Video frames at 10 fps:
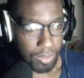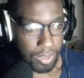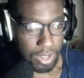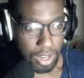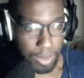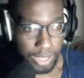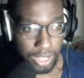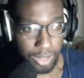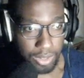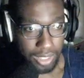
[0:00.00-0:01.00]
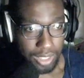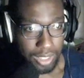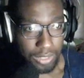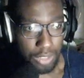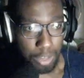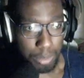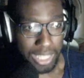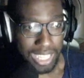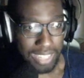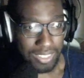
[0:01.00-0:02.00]
Here we go. The song
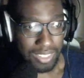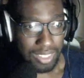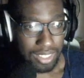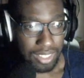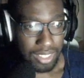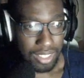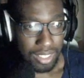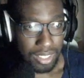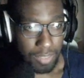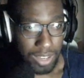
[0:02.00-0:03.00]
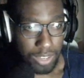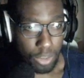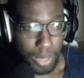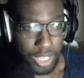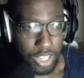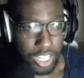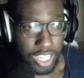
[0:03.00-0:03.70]
plays. The fight is already on.